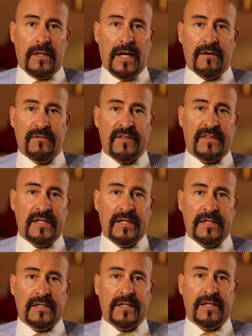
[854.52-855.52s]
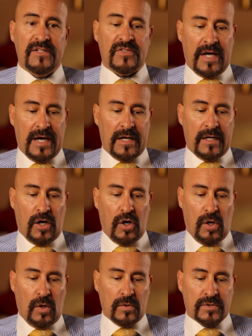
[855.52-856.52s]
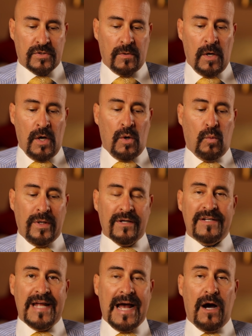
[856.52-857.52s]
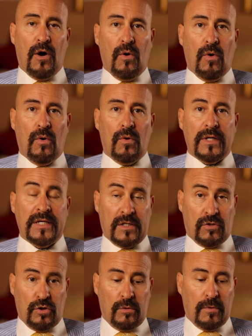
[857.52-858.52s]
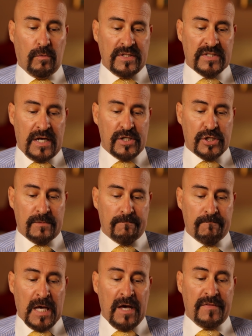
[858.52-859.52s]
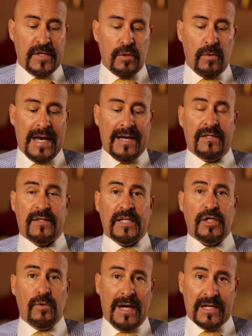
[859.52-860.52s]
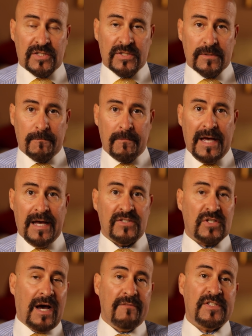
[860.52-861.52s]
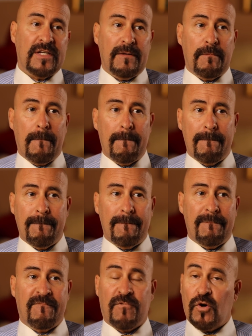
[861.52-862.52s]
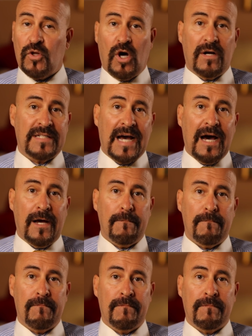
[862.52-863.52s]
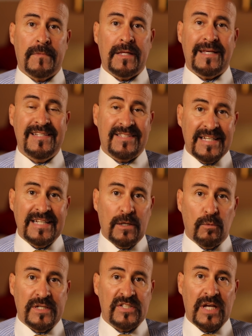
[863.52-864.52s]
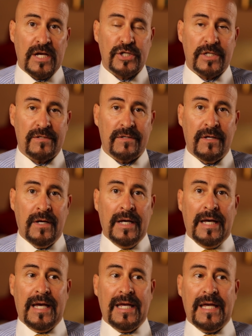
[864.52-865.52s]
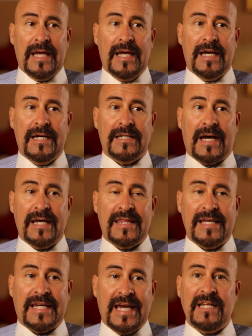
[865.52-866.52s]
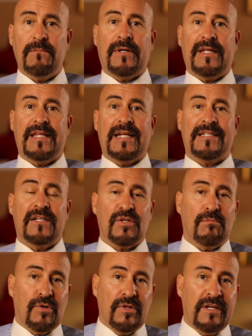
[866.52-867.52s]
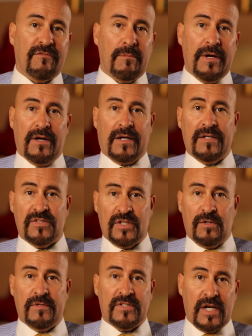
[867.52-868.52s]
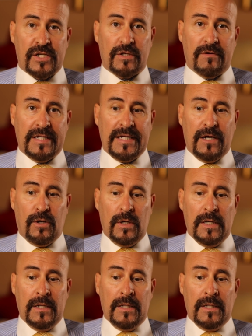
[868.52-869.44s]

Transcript: everything is at a halt. We are now in a global recession. The, US, the US, as I've said for a long time, is in a recession. And I think anybody that doesn't believe America is in a recession right now,